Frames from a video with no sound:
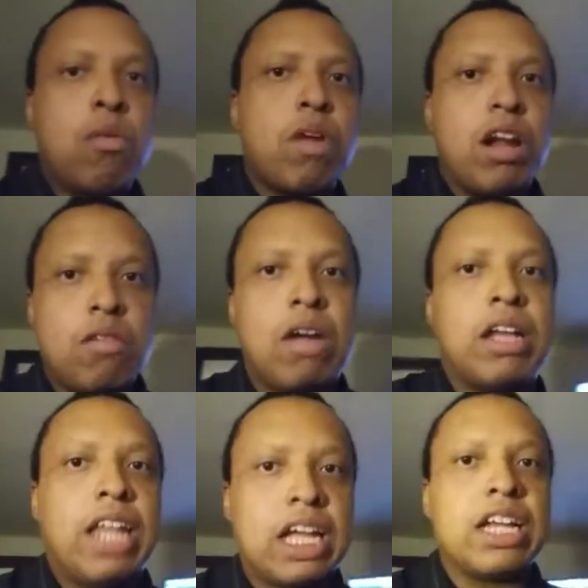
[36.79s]
running
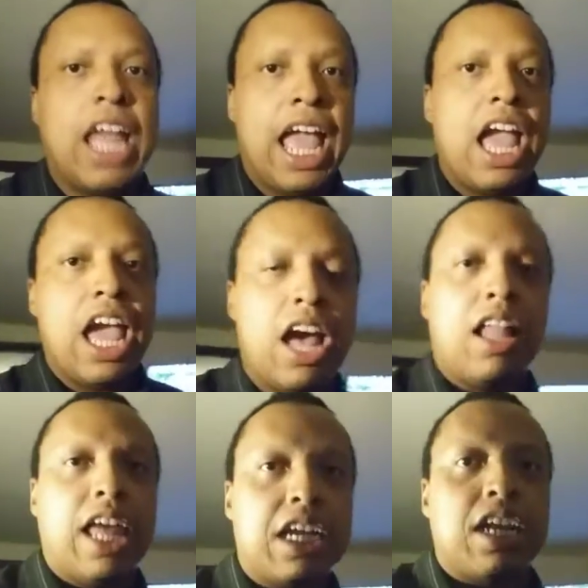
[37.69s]
around like an
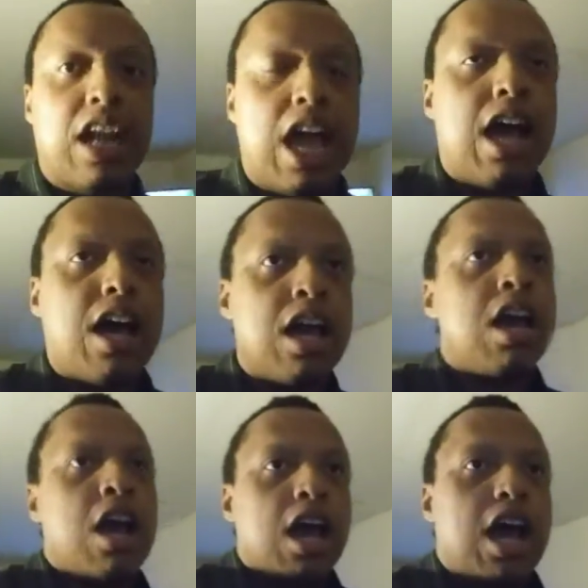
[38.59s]

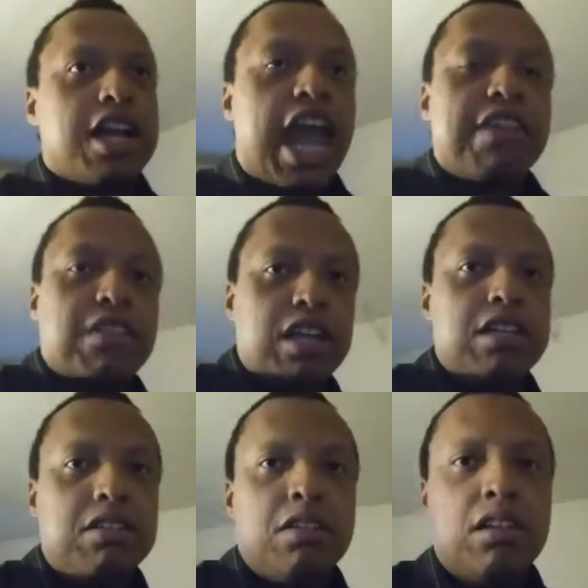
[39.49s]
athlete?